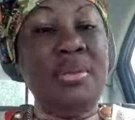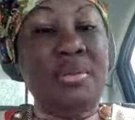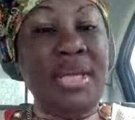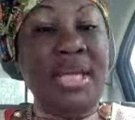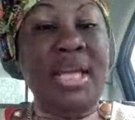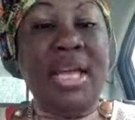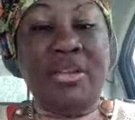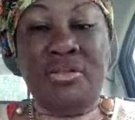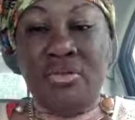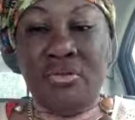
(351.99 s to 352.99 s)
to be
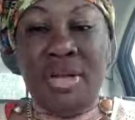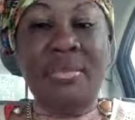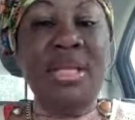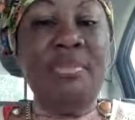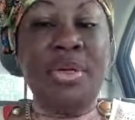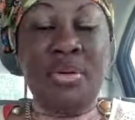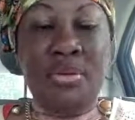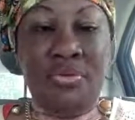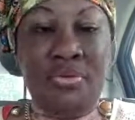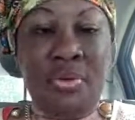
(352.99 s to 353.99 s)
extremely
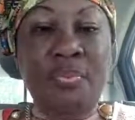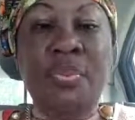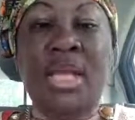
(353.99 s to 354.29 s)
beautiful.